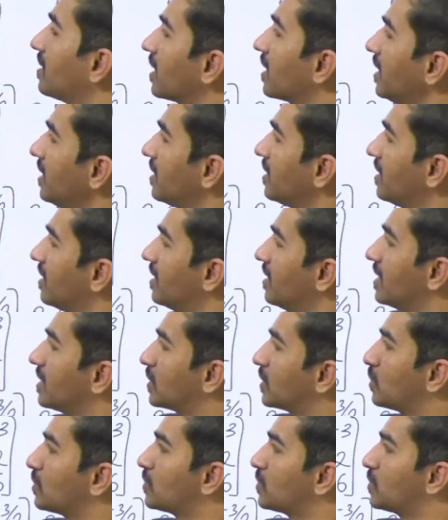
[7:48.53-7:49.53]
right?
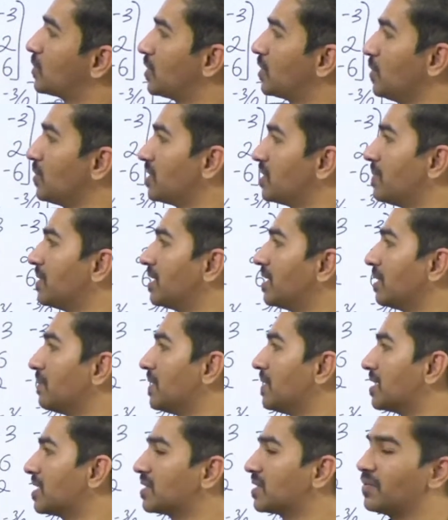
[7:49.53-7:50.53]
So skew symmetric
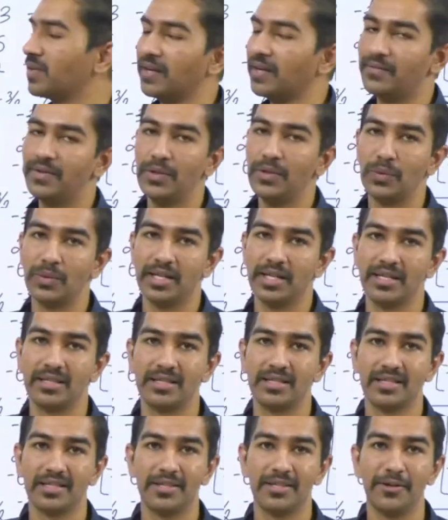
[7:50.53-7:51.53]
matrix we have to do
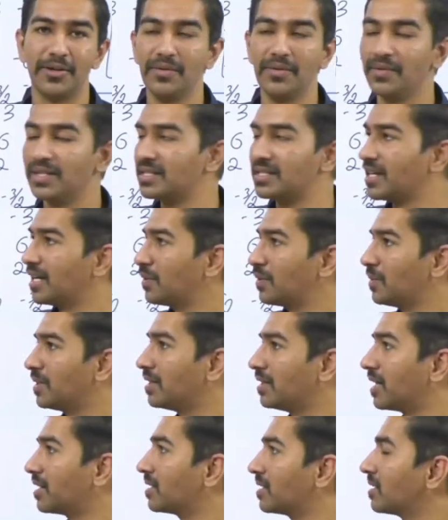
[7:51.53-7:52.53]
next. Okay, we'll start
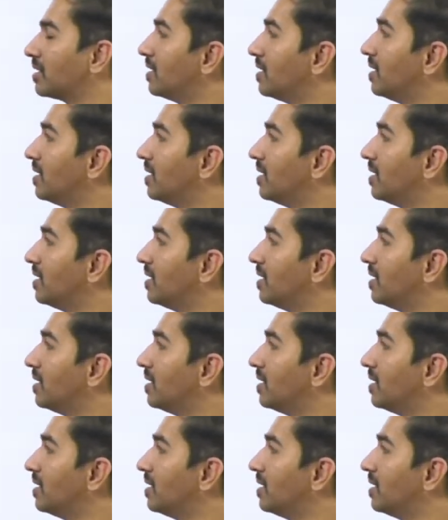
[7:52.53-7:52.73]
with that.